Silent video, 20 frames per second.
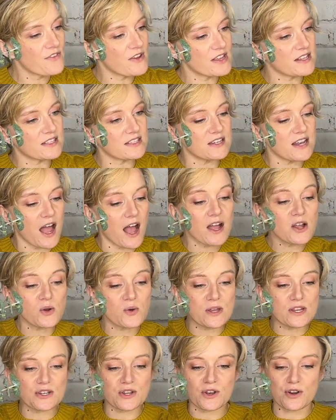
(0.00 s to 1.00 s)
It's not
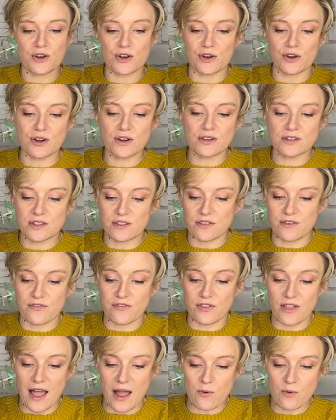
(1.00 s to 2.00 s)
going to hurt the
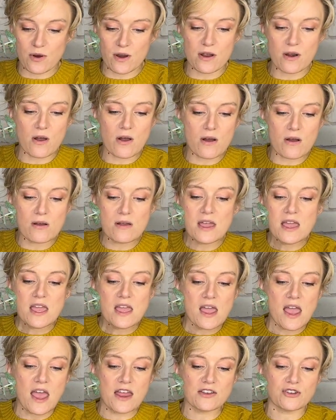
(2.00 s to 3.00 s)
flower at all,
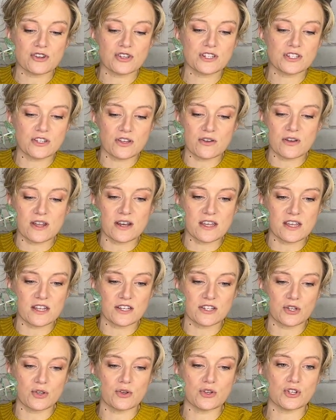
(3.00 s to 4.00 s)
and you're still gonna get
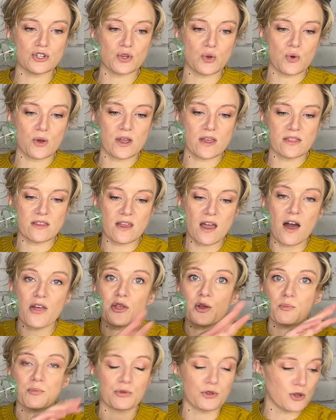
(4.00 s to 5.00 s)
to enjoy the
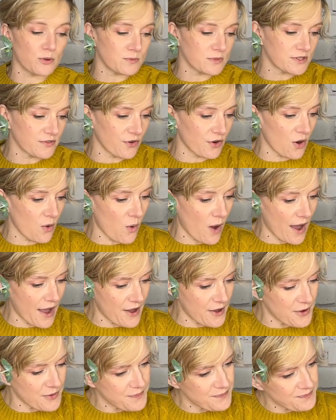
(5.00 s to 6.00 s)
other blooms for a
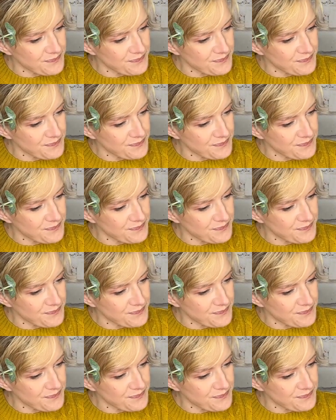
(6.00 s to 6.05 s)
while.